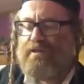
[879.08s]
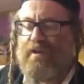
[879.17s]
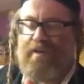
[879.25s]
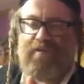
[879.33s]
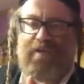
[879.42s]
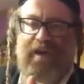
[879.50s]

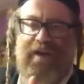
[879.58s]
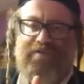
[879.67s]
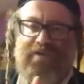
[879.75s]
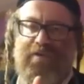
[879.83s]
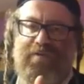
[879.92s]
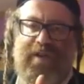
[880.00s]
So if you
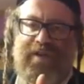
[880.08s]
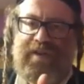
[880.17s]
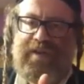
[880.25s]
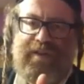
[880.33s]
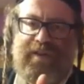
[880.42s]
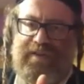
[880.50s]
have soup,
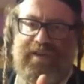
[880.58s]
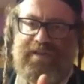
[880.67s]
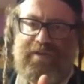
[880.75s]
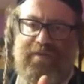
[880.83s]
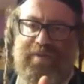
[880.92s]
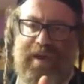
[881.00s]
there there
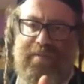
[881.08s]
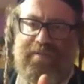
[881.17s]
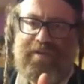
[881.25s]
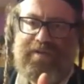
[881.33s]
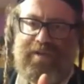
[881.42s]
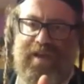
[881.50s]
is no
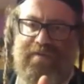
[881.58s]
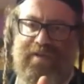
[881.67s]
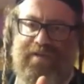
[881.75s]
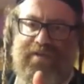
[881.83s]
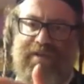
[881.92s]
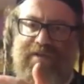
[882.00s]
problem
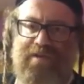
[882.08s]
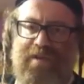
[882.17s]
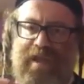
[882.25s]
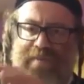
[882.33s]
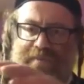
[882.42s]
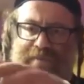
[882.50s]
whatsoever. So you,
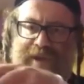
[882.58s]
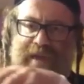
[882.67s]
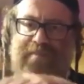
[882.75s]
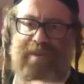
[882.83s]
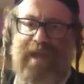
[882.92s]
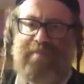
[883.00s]
you can
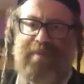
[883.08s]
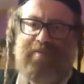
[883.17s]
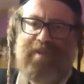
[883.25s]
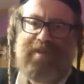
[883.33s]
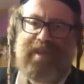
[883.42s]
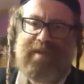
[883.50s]
break break
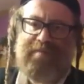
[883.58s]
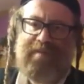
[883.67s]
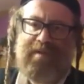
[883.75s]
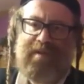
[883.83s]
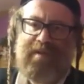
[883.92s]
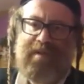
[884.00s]
between them.
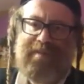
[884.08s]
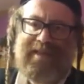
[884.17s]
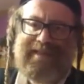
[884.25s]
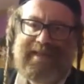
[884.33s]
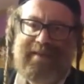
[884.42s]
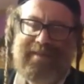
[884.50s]

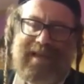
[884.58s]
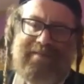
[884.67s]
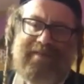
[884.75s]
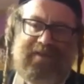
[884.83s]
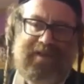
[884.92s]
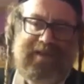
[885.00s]
But
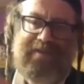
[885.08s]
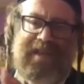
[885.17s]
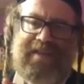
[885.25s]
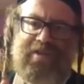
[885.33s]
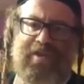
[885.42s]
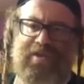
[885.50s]
sometimes, for example,
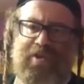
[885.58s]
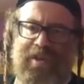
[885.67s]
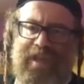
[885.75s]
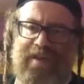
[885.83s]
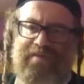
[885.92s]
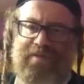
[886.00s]
they don't,
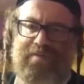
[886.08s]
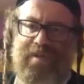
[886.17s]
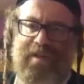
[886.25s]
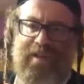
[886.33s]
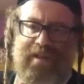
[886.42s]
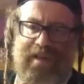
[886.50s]
don't have soup.
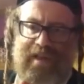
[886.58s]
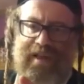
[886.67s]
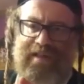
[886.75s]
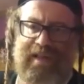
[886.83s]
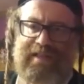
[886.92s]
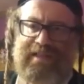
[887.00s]
Uh,
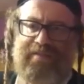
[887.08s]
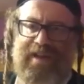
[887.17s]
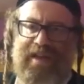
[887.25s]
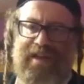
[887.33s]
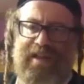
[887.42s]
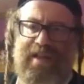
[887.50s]
let's say
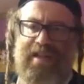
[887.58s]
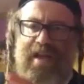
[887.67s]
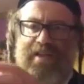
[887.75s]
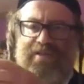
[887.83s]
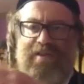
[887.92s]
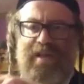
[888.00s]
Friday night,
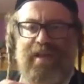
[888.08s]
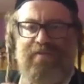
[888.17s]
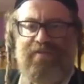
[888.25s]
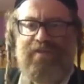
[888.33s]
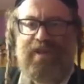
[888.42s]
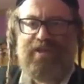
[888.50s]
so they
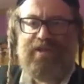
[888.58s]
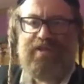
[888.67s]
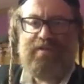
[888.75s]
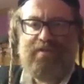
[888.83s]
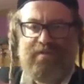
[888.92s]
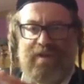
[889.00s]
have
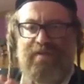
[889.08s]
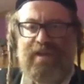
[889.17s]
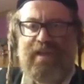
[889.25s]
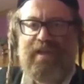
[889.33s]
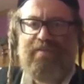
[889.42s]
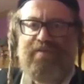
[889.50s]
fish Whatever
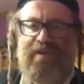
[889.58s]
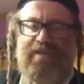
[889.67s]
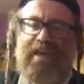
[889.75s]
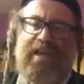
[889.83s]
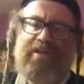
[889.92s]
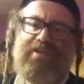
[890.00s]
they have
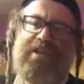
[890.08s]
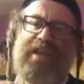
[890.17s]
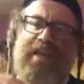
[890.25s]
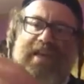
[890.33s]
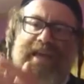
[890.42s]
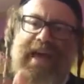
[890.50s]
fish. So
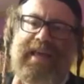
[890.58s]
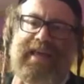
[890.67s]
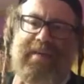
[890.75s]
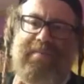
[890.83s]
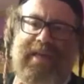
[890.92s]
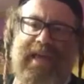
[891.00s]
the, the guy
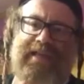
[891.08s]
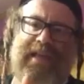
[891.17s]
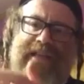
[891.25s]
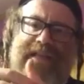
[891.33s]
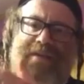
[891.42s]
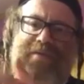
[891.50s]
came late
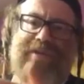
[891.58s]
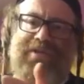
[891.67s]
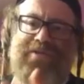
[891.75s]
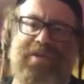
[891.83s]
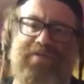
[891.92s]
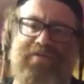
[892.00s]
and he
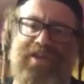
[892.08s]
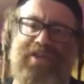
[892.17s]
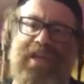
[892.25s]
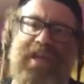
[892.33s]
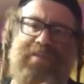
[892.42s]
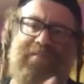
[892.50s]
wants to eat
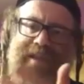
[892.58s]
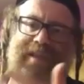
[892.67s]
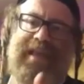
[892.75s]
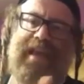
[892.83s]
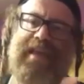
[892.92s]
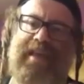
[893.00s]
fish,
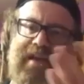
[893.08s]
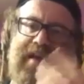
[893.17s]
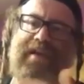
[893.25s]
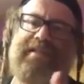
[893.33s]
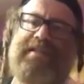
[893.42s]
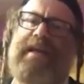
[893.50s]
but they uh,
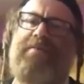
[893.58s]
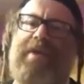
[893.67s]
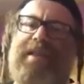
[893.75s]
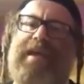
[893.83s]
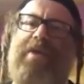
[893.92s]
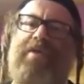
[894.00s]
it's uh,
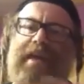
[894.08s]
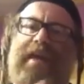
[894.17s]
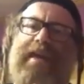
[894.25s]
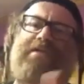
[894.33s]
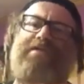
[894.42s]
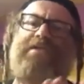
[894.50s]
one hour
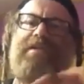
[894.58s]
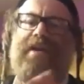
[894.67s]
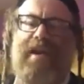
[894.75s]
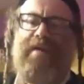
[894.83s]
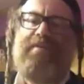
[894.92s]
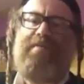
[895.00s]
later, so
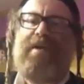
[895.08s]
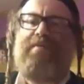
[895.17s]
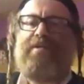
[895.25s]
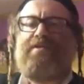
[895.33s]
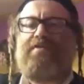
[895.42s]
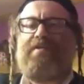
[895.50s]
they,
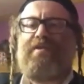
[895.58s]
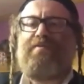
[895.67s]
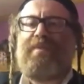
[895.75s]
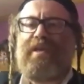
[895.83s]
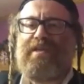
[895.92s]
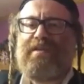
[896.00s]
everybody wants to eat
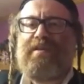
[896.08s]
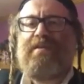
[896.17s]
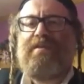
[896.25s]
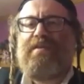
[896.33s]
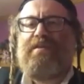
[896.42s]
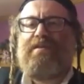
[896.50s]
meat.
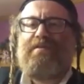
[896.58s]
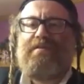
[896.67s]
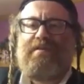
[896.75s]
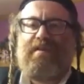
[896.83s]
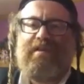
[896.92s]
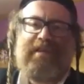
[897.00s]

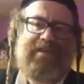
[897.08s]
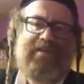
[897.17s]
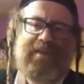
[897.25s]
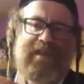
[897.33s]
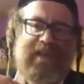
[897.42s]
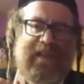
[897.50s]
You understand?
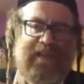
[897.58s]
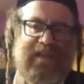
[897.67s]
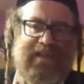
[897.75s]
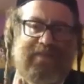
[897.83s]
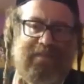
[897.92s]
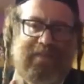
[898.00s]
So he can
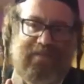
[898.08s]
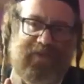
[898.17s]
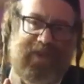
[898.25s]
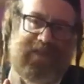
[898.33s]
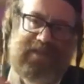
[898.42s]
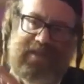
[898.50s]
eat
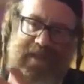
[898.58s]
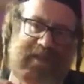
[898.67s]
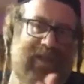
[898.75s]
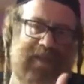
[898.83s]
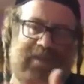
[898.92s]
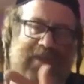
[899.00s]
fish,
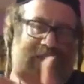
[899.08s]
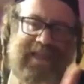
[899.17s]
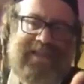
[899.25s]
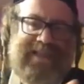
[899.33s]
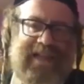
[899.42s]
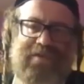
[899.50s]
and then uh,
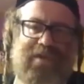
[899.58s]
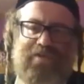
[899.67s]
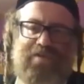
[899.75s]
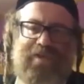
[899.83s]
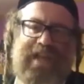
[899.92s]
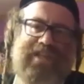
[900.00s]
he's not
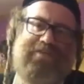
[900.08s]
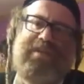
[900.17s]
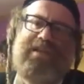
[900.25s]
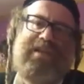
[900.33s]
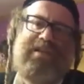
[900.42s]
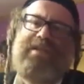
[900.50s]
going to touch
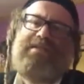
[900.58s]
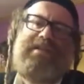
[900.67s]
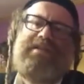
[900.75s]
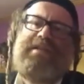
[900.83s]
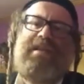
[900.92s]
meat, and that's it.